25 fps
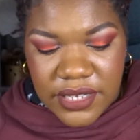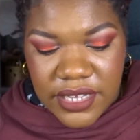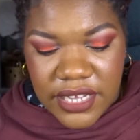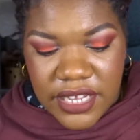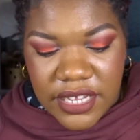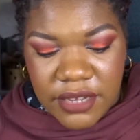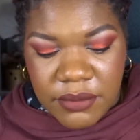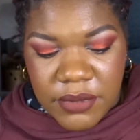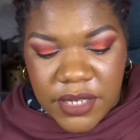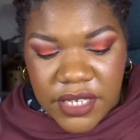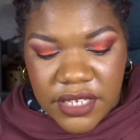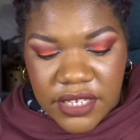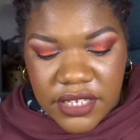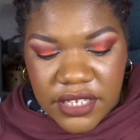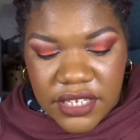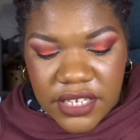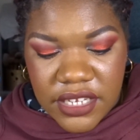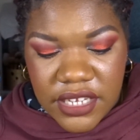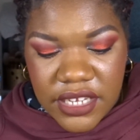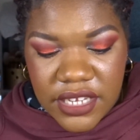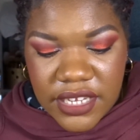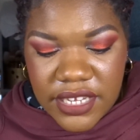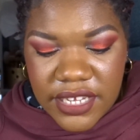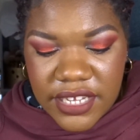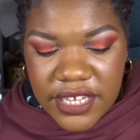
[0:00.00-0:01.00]
I mean,
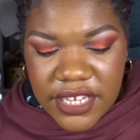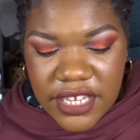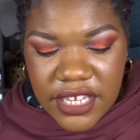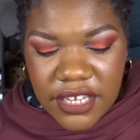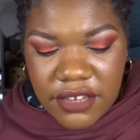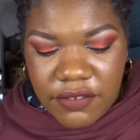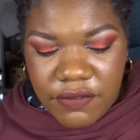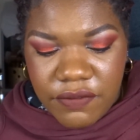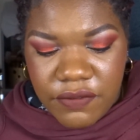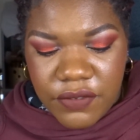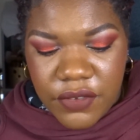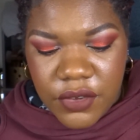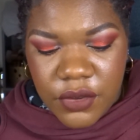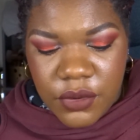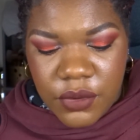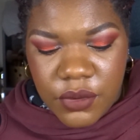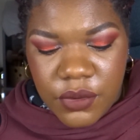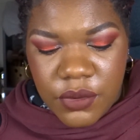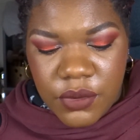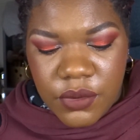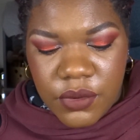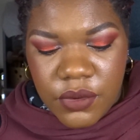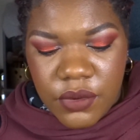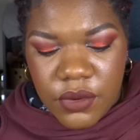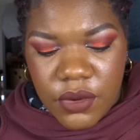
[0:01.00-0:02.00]
if
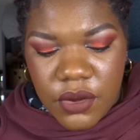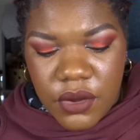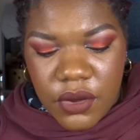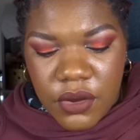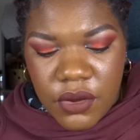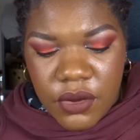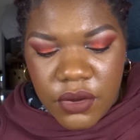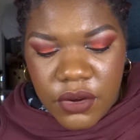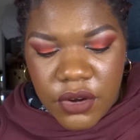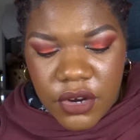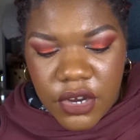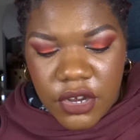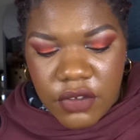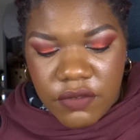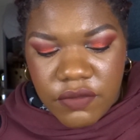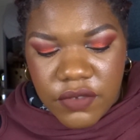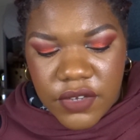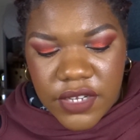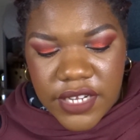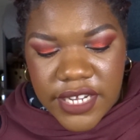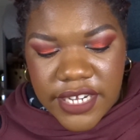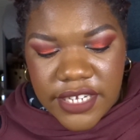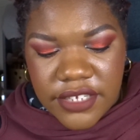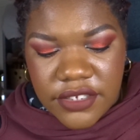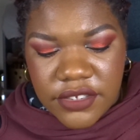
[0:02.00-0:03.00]
you are of a
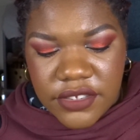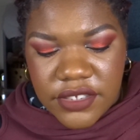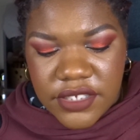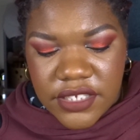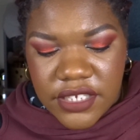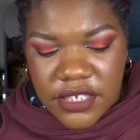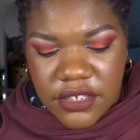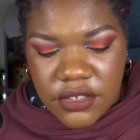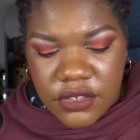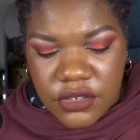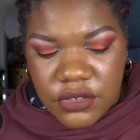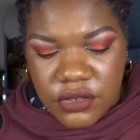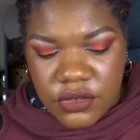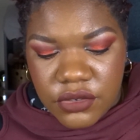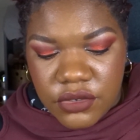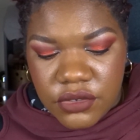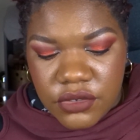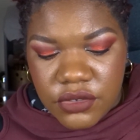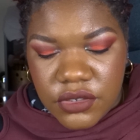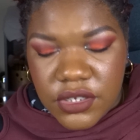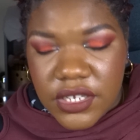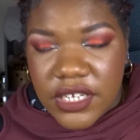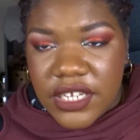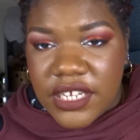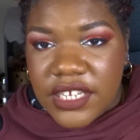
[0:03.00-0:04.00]
lighter skin
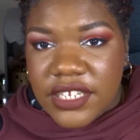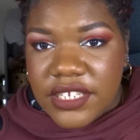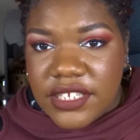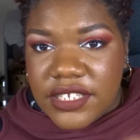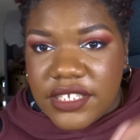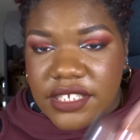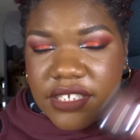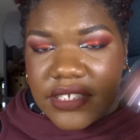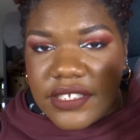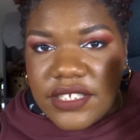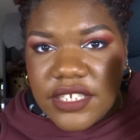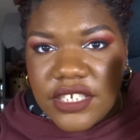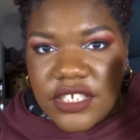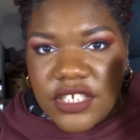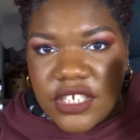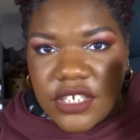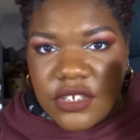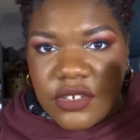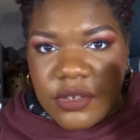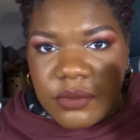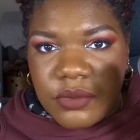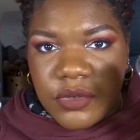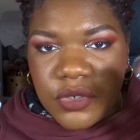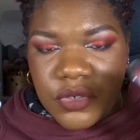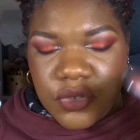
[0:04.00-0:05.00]
tone, this
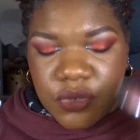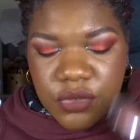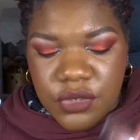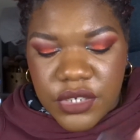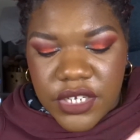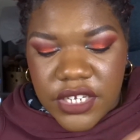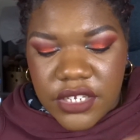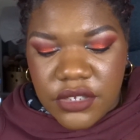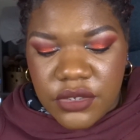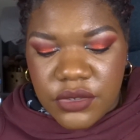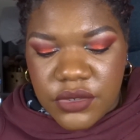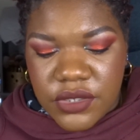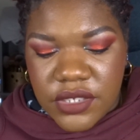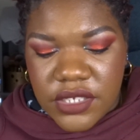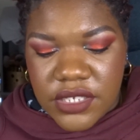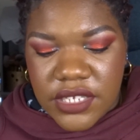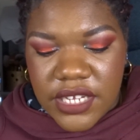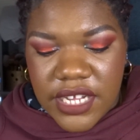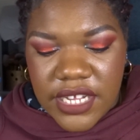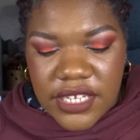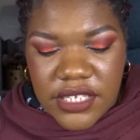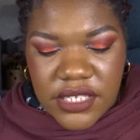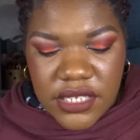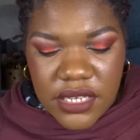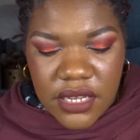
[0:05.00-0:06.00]
eyeshadow, I'm sure you can use it
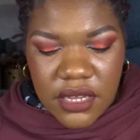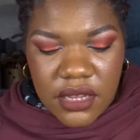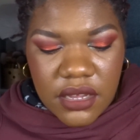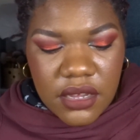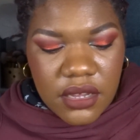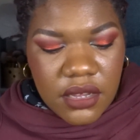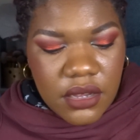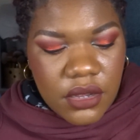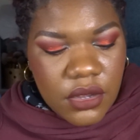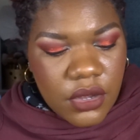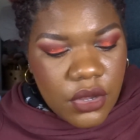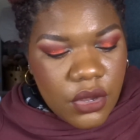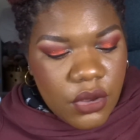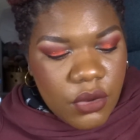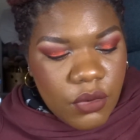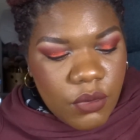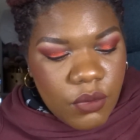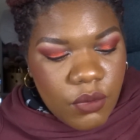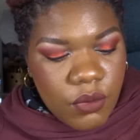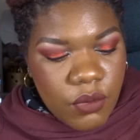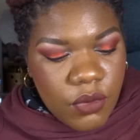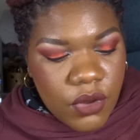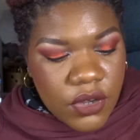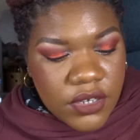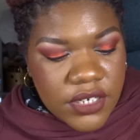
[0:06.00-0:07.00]
as a
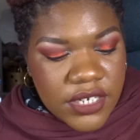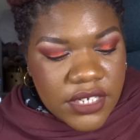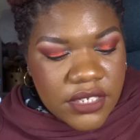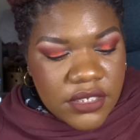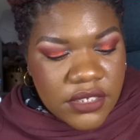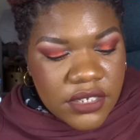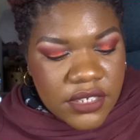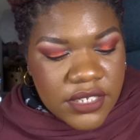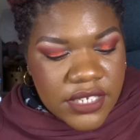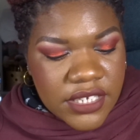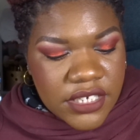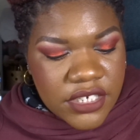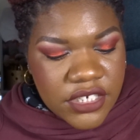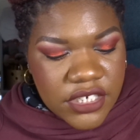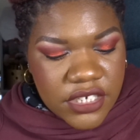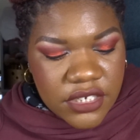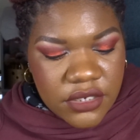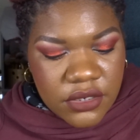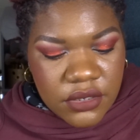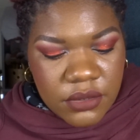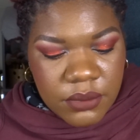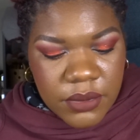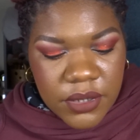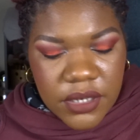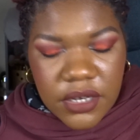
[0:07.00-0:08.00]
one and done
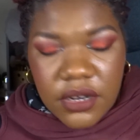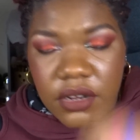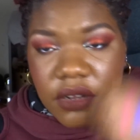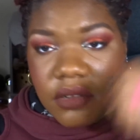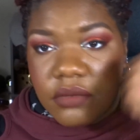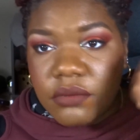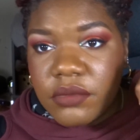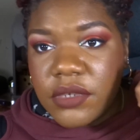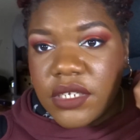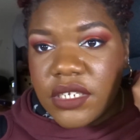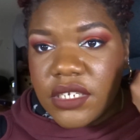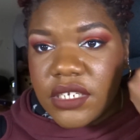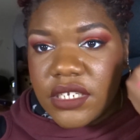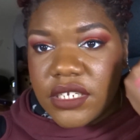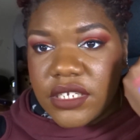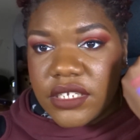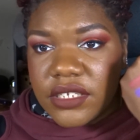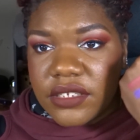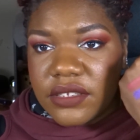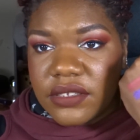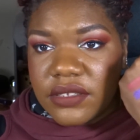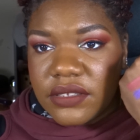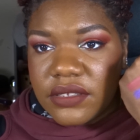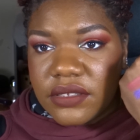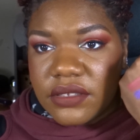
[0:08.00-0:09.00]
eyeshadow, but on me
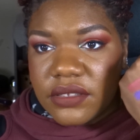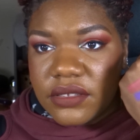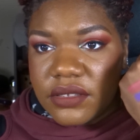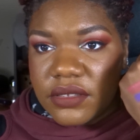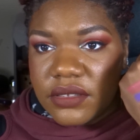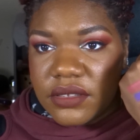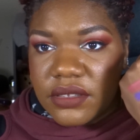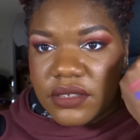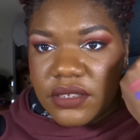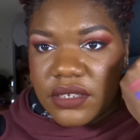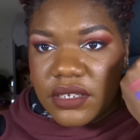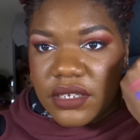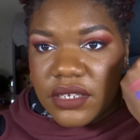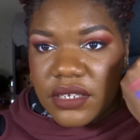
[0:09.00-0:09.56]
it's